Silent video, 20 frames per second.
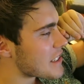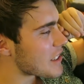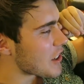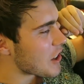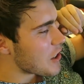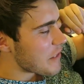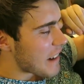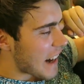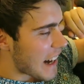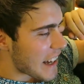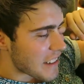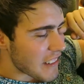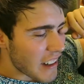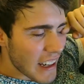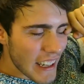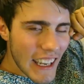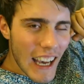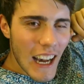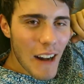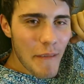so bad
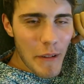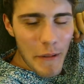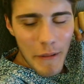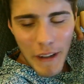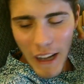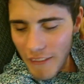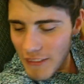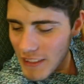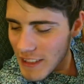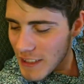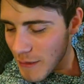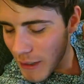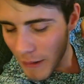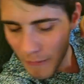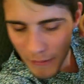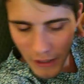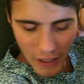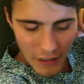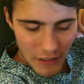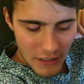right now, but we're having to
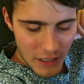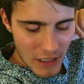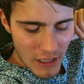upload.